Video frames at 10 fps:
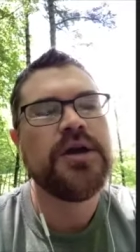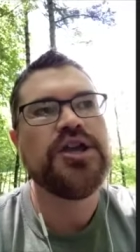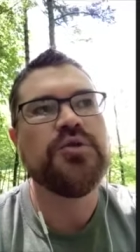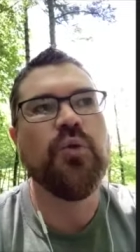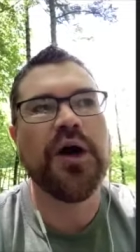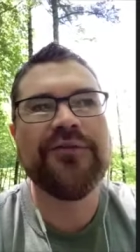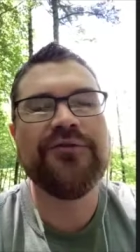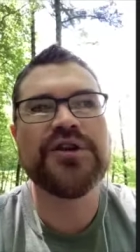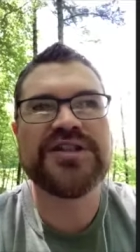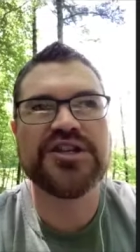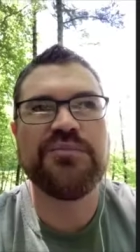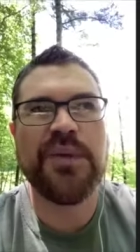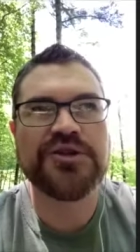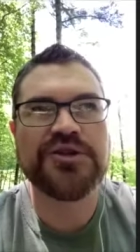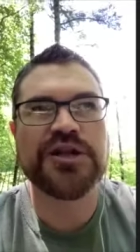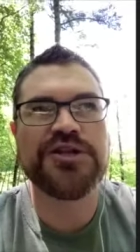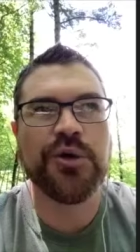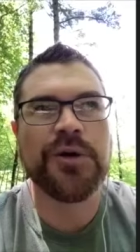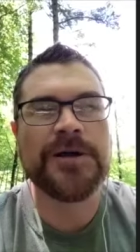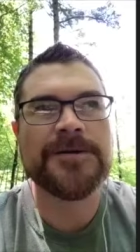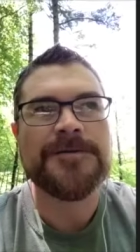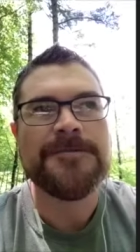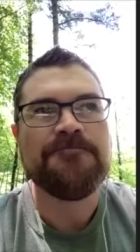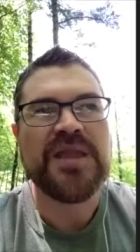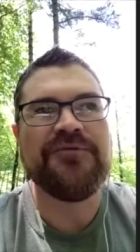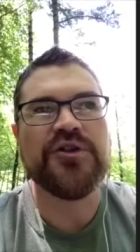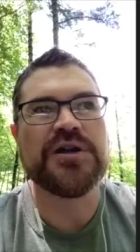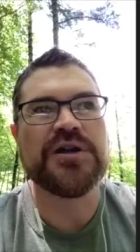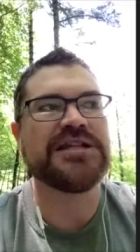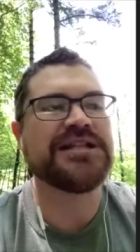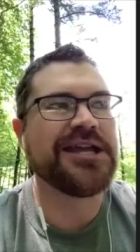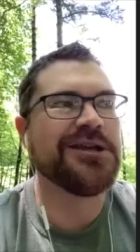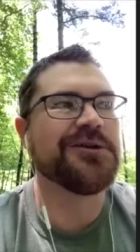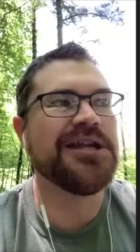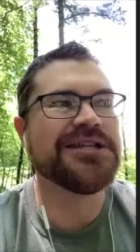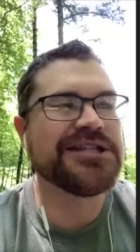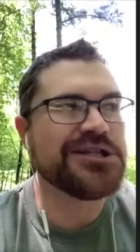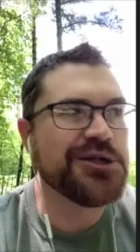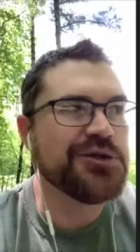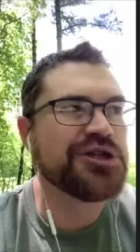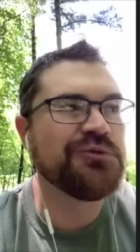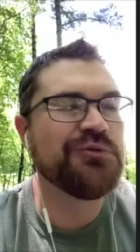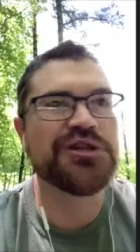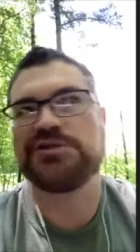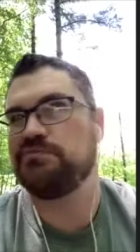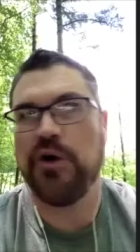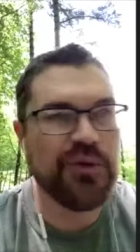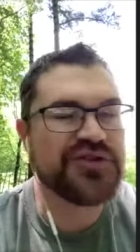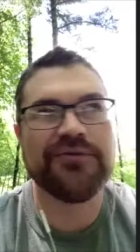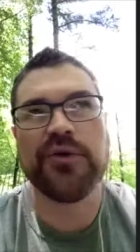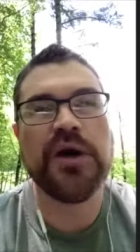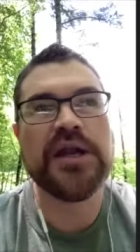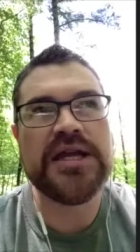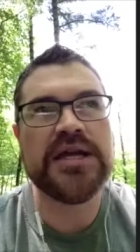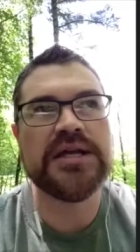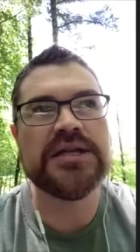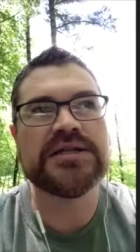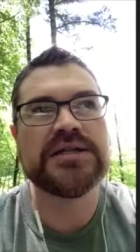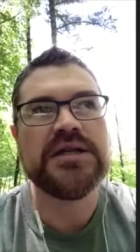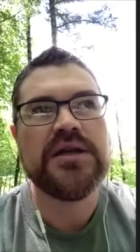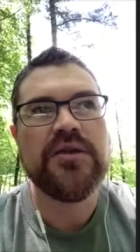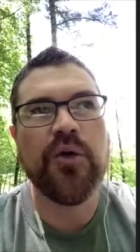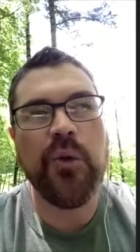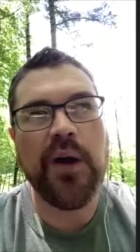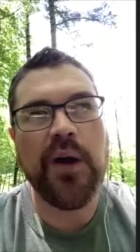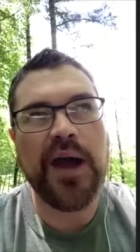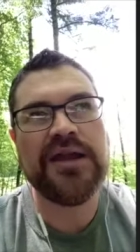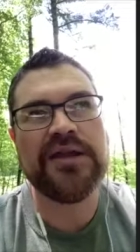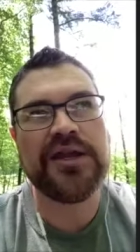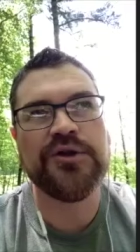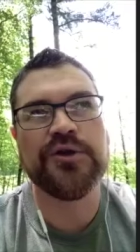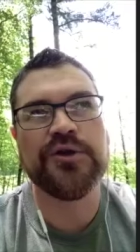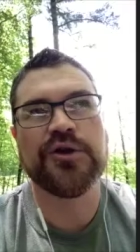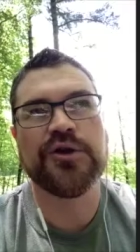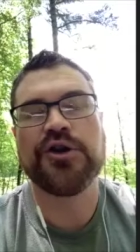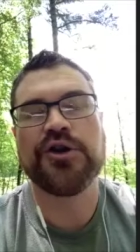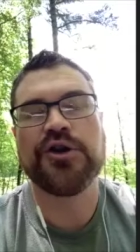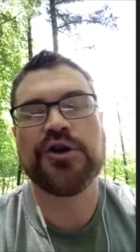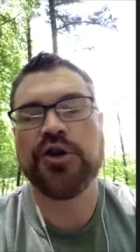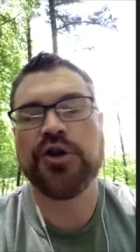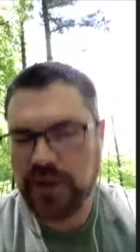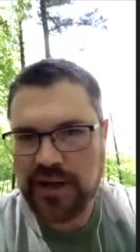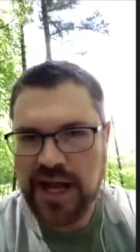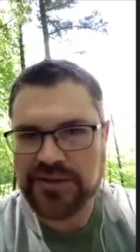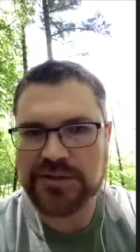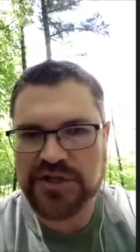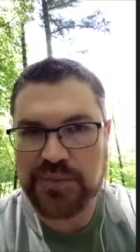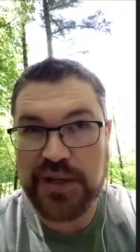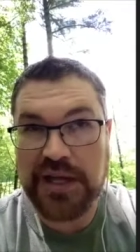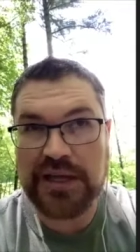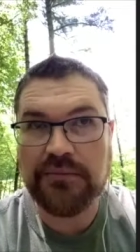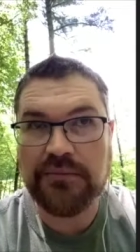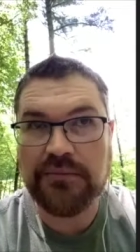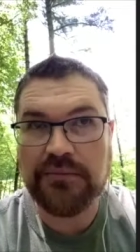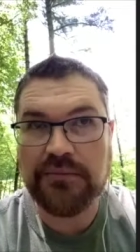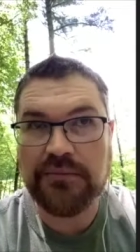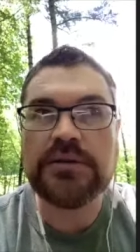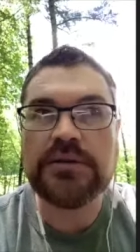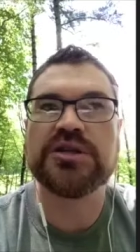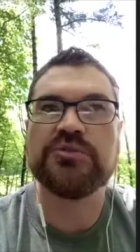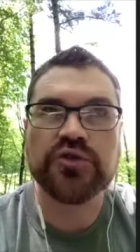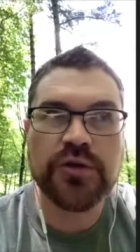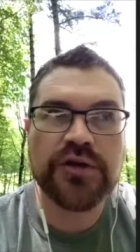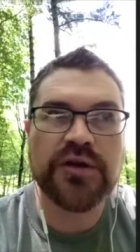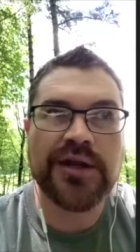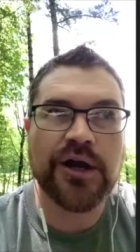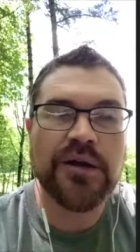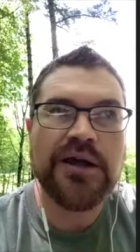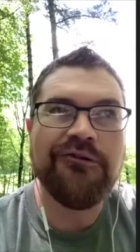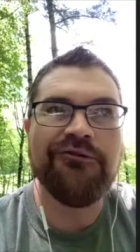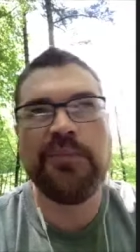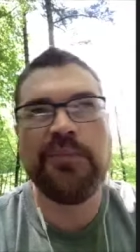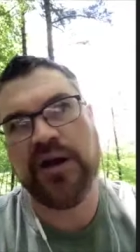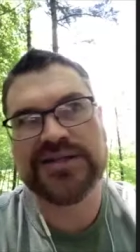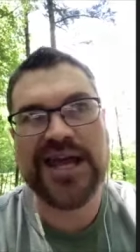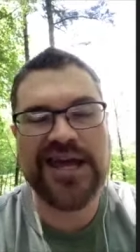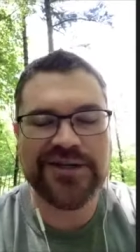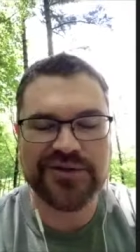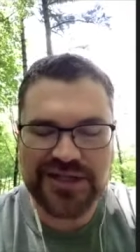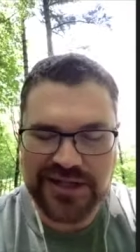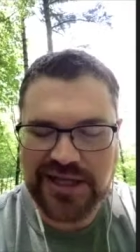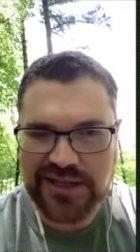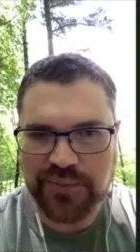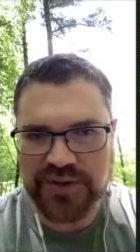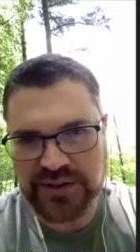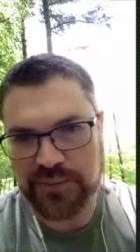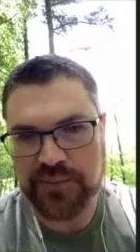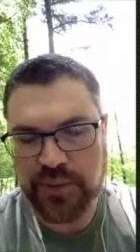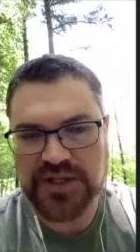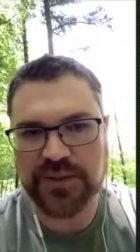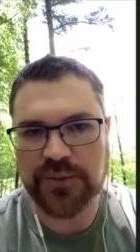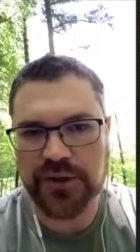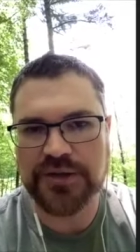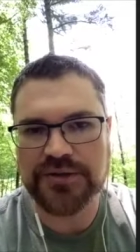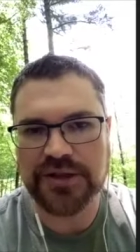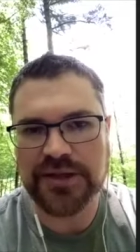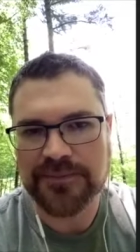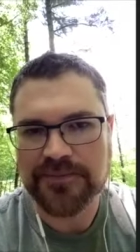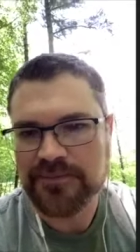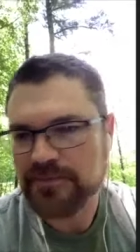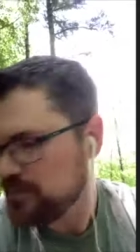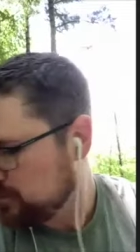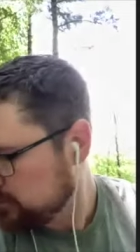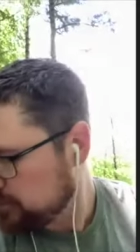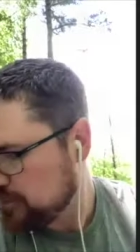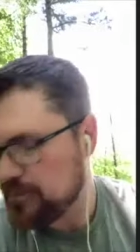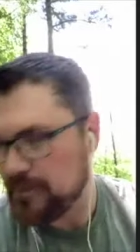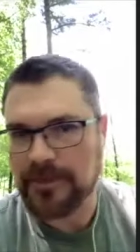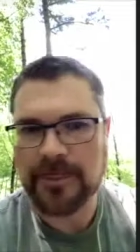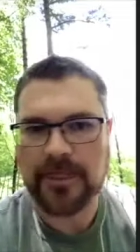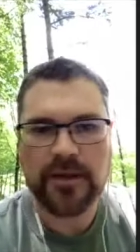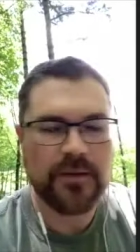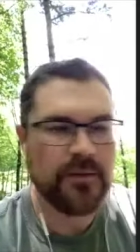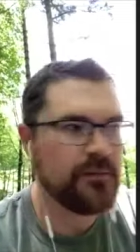whatever decision matrix you're, if you're at a secular institution, which almost everyone is, the way that your career counselors speak, listen to it. There's some truth in there. Flip it on its head, and you'll see the kingdom principle, principle at work usually. Yeah, that's really good.